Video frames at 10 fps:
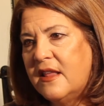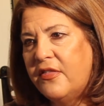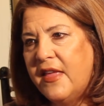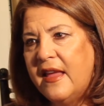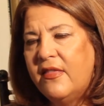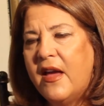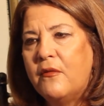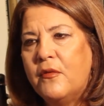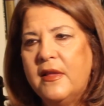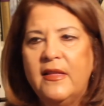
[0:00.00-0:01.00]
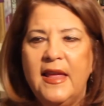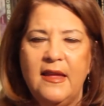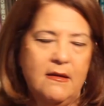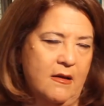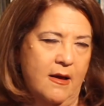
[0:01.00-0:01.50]
the thing that
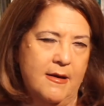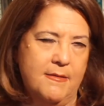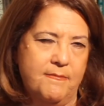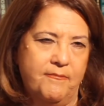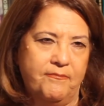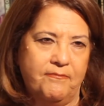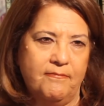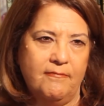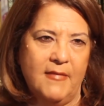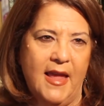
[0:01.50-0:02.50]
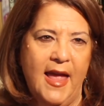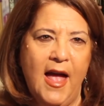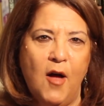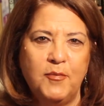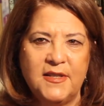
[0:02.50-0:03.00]
really um,
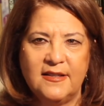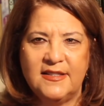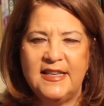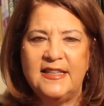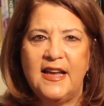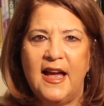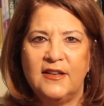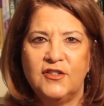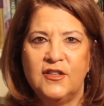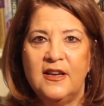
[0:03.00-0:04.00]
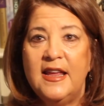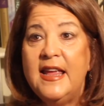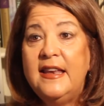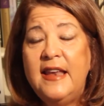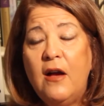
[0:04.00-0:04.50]
helps us detach.
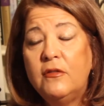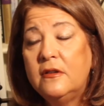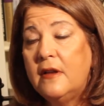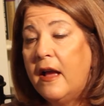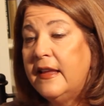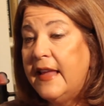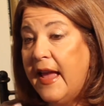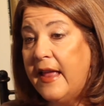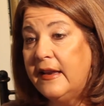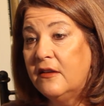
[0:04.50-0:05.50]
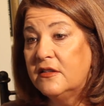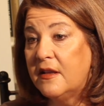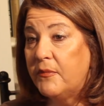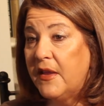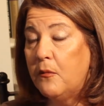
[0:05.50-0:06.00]
Now, again, here's
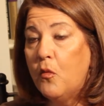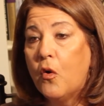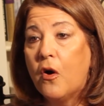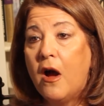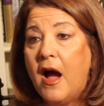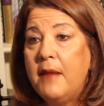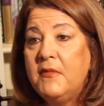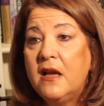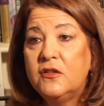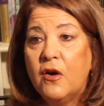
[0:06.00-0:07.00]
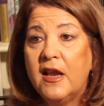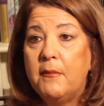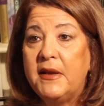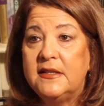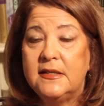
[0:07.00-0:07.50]
something more. I'm not talking
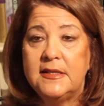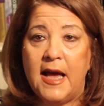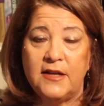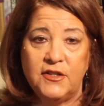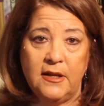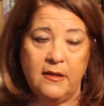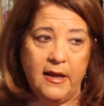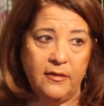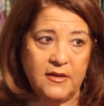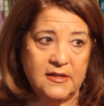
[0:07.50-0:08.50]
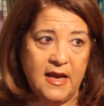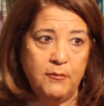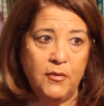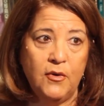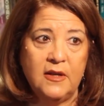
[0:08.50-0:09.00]
about detaching like the
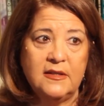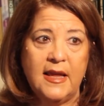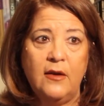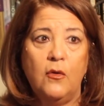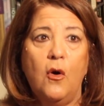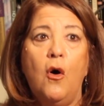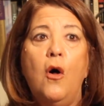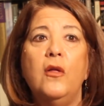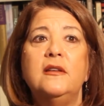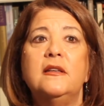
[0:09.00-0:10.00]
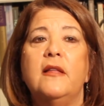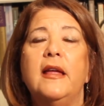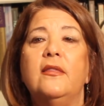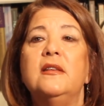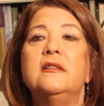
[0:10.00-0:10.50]
Zen Buddhists get all into
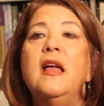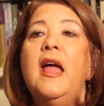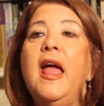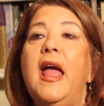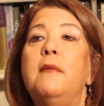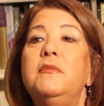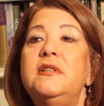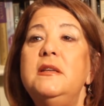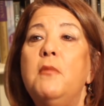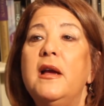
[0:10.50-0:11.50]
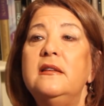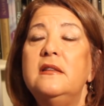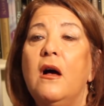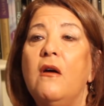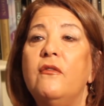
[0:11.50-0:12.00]
like this empty
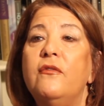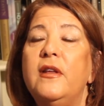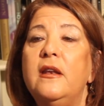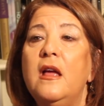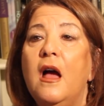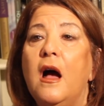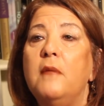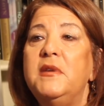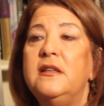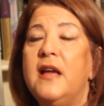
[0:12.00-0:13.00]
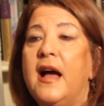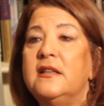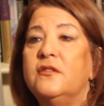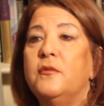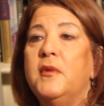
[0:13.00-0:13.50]
myself and I'm
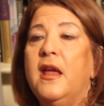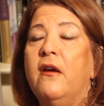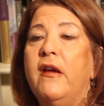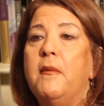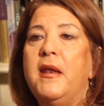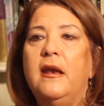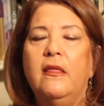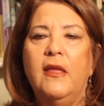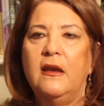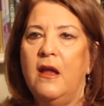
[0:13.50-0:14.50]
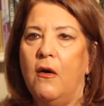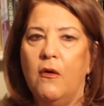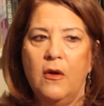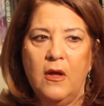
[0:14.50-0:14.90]
detached from caring about anything. No,